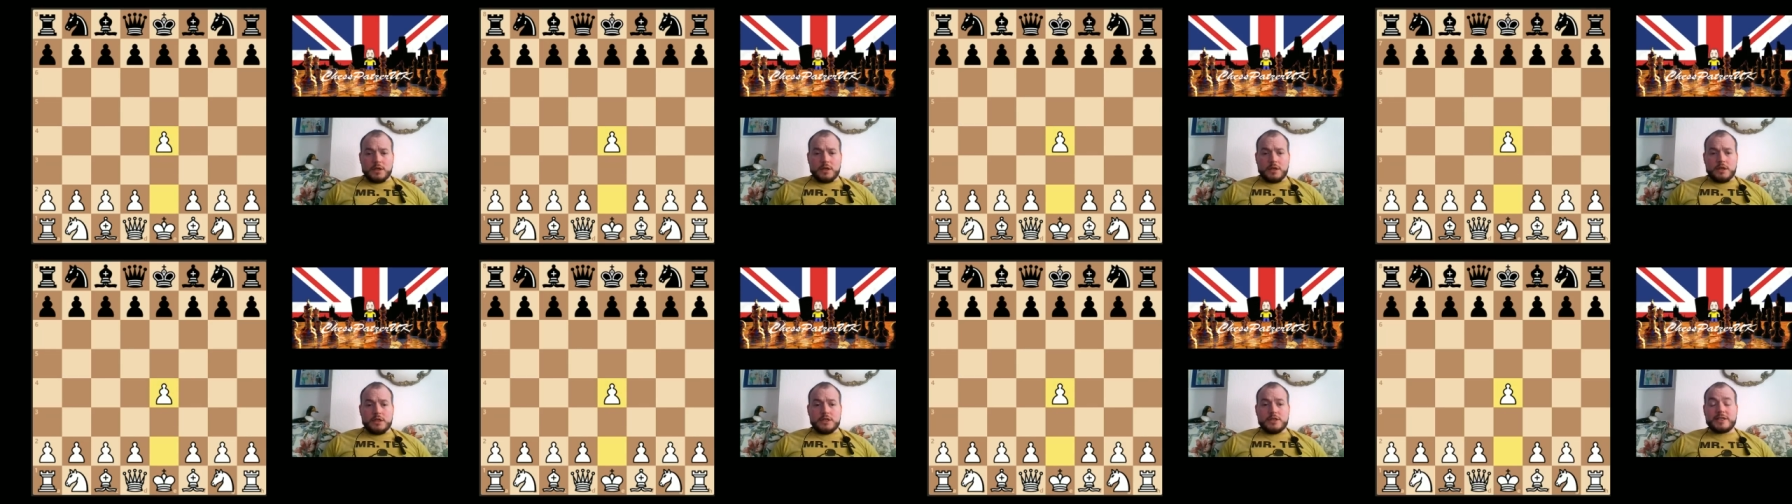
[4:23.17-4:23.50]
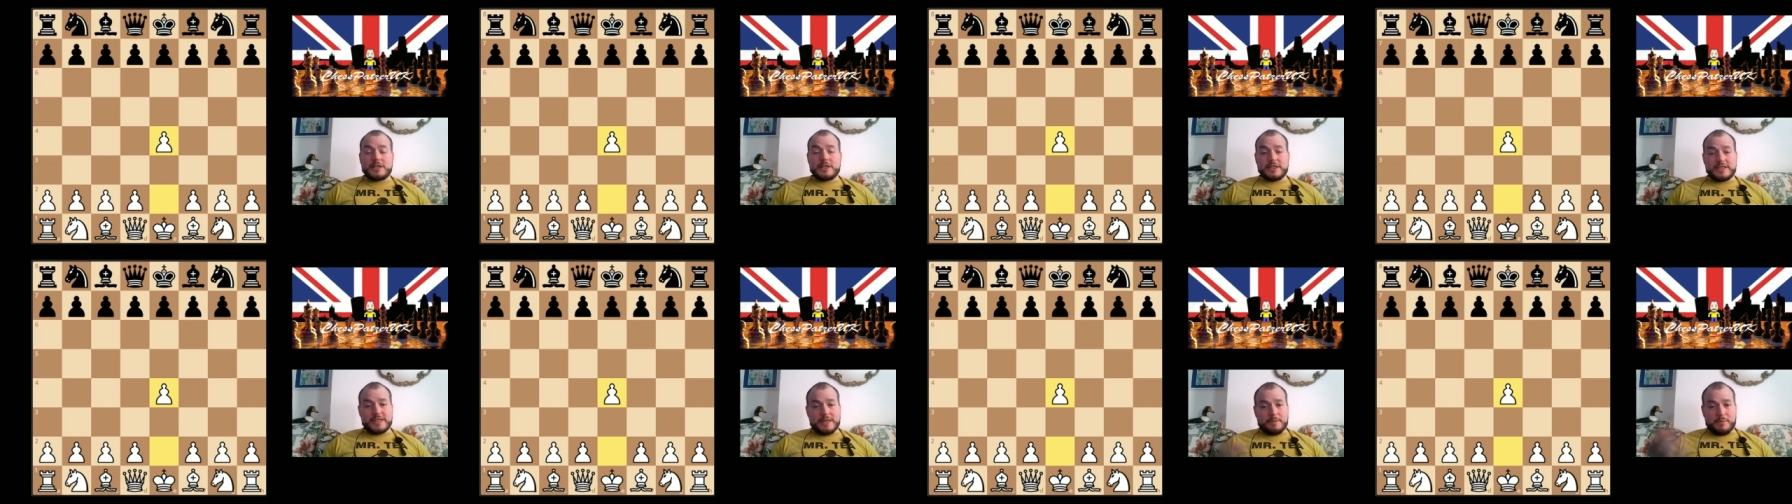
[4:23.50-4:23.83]
So
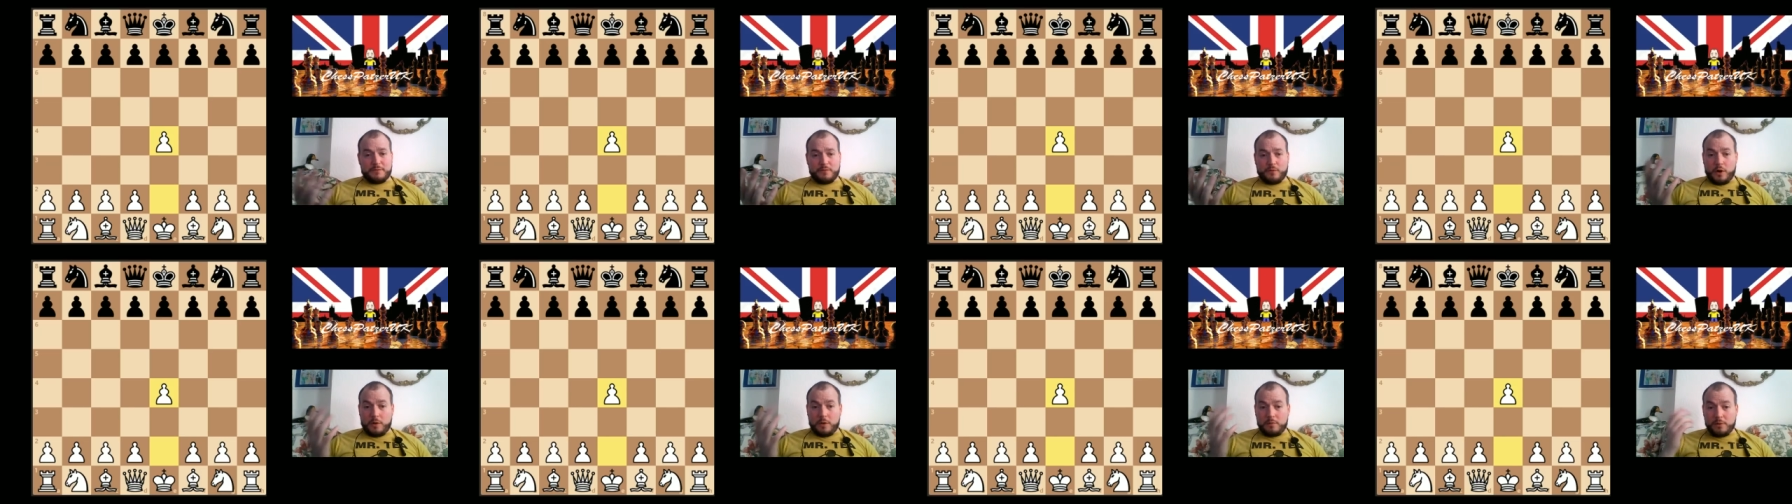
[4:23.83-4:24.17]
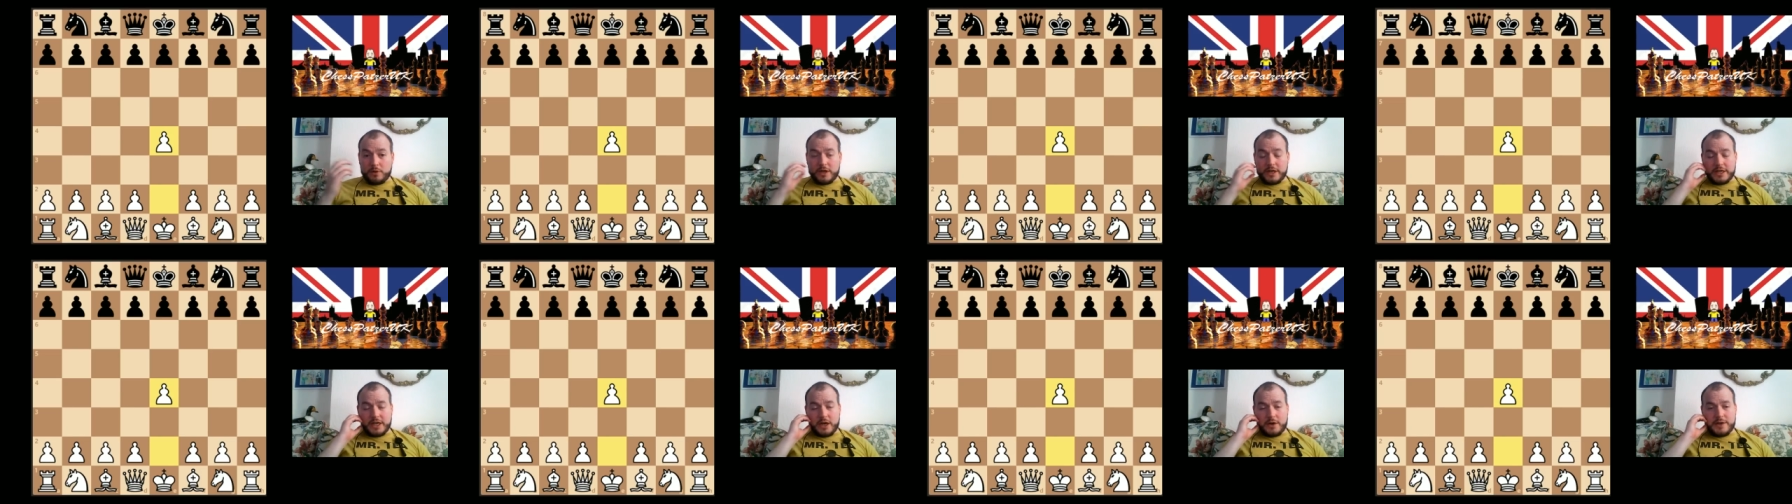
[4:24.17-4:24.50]
as I said before, I'm
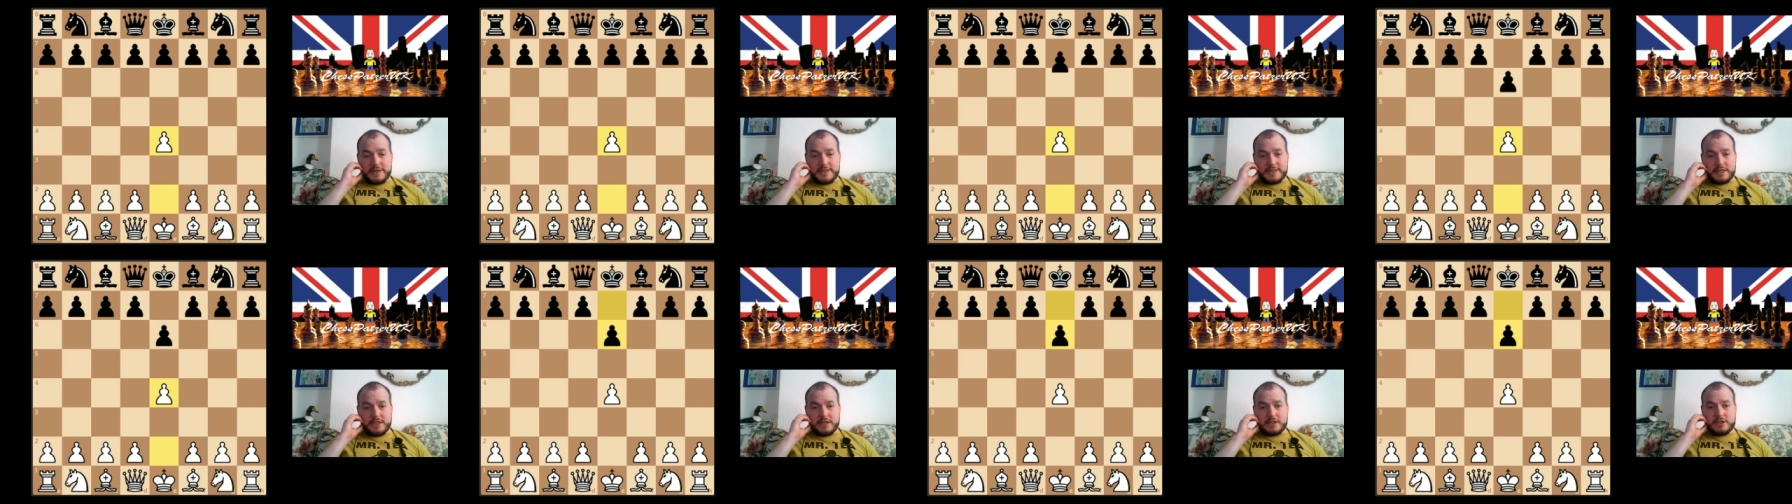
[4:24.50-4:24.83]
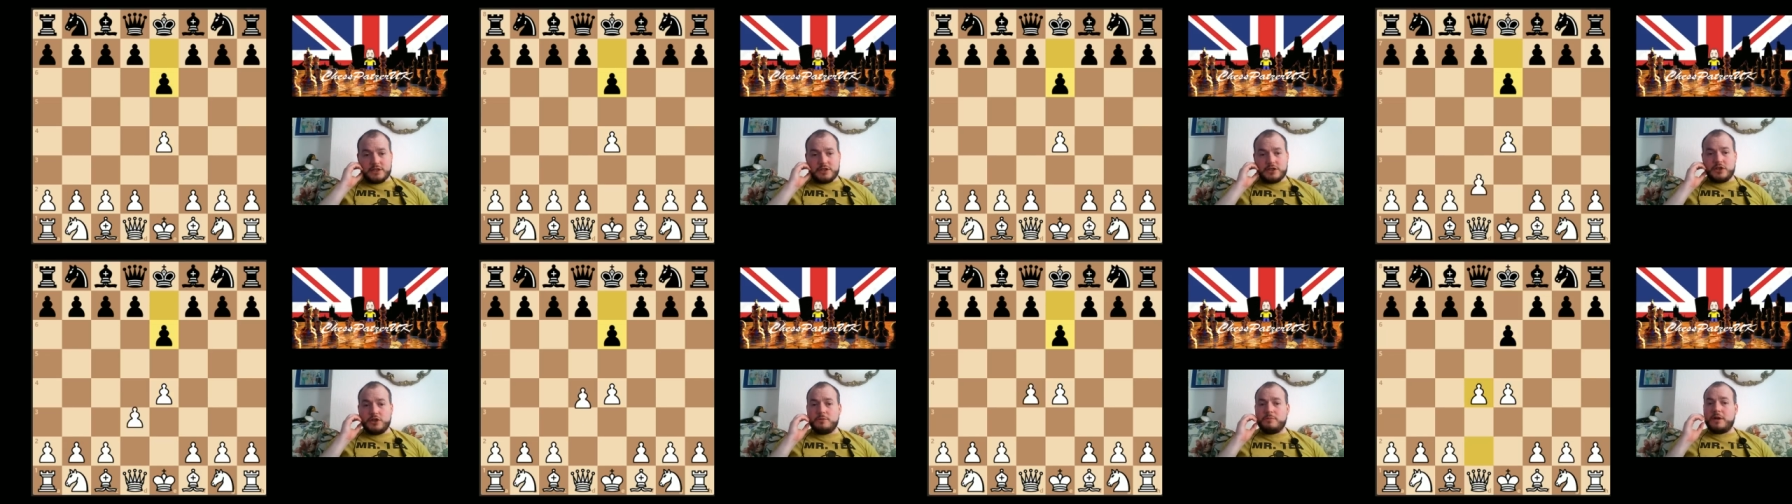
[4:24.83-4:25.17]
not going to go into
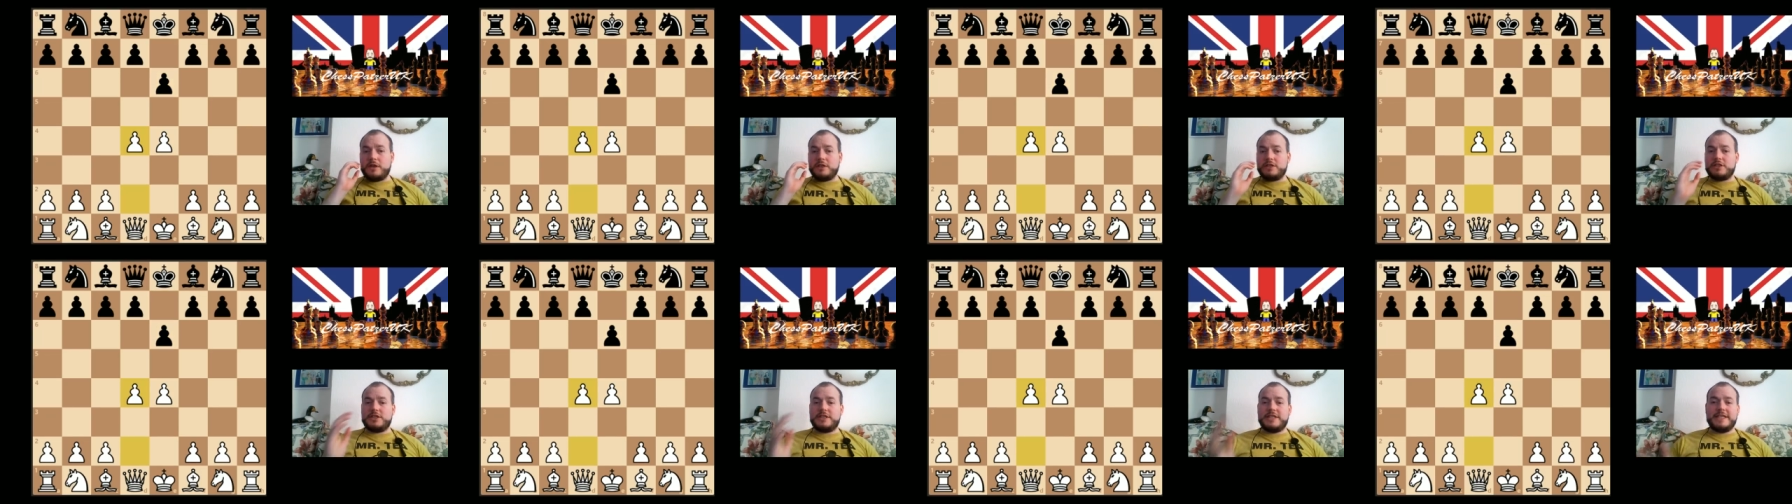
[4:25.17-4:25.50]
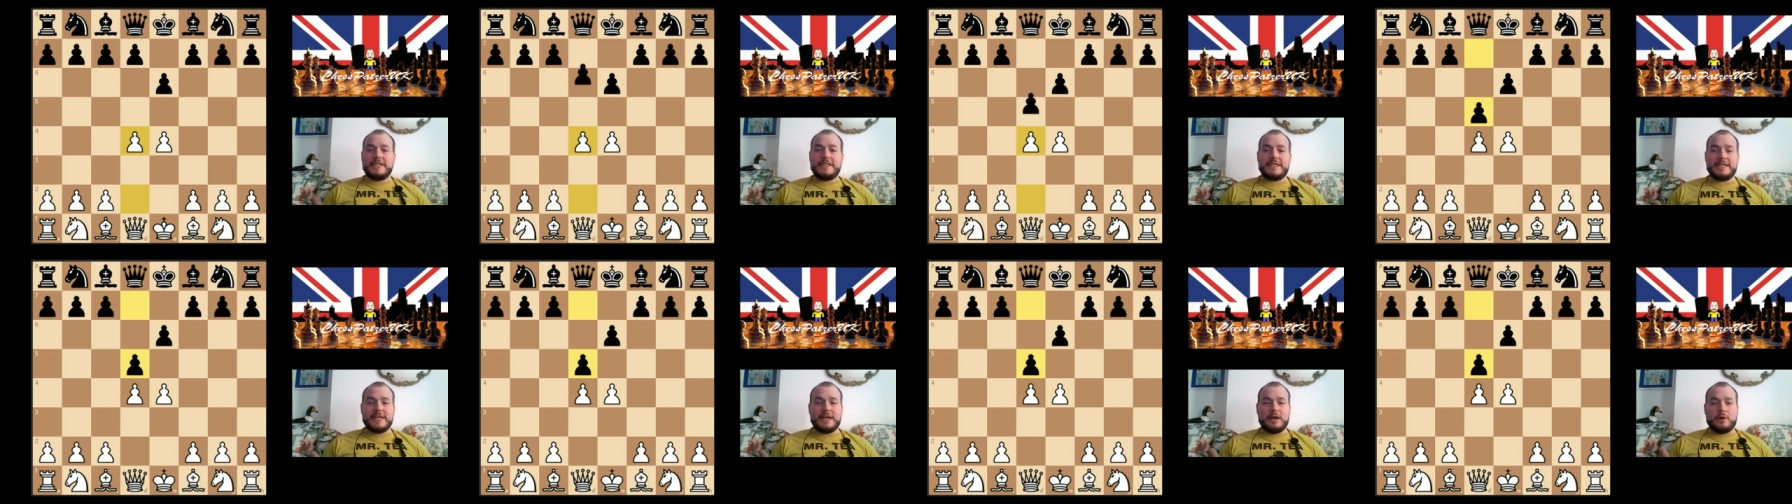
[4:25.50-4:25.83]
too much
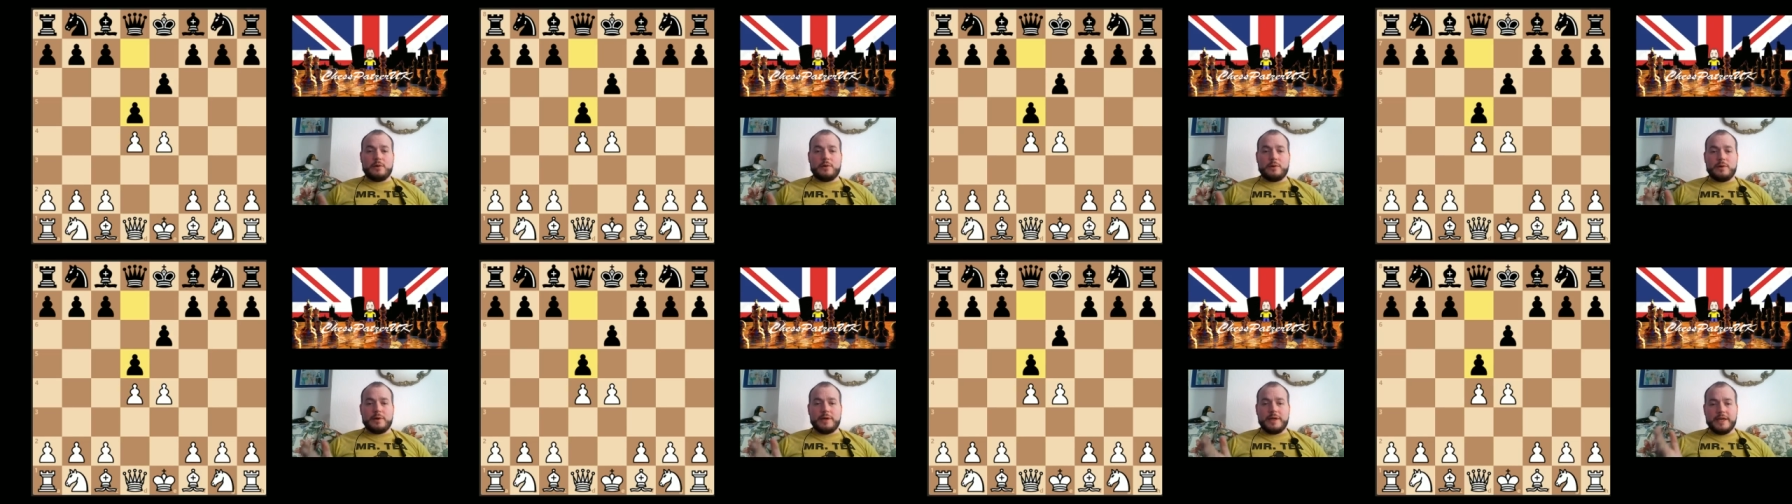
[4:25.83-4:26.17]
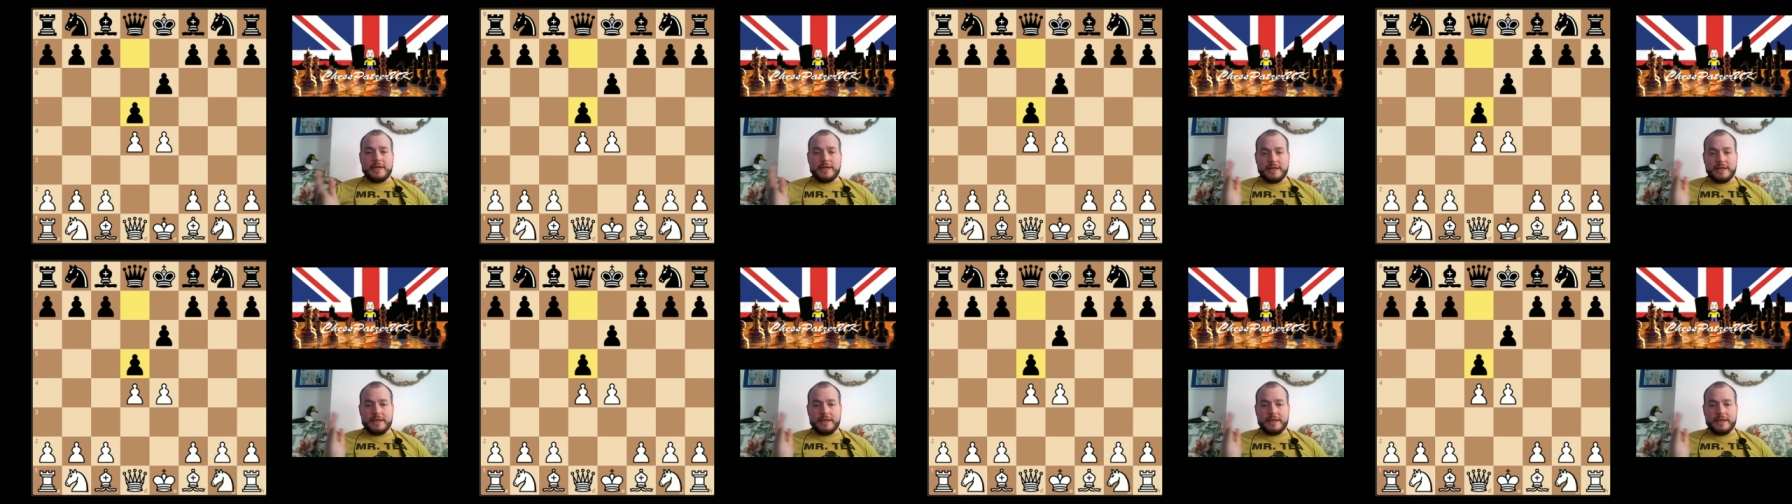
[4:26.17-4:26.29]
detail